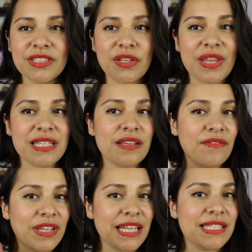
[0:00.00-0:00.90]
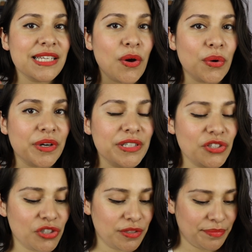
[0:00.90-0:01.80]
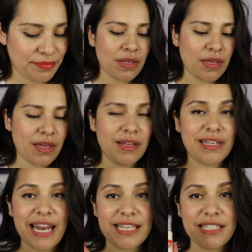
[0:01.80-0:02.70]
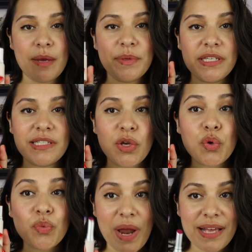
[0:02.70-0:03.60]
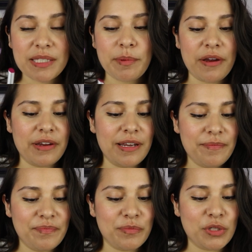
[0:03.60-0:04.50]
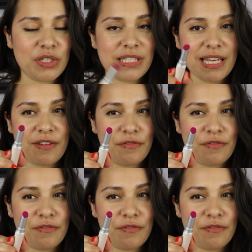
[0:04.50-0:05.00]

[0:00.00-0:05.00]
So that's Valencia Orange. Next up is Raspberry, which is like a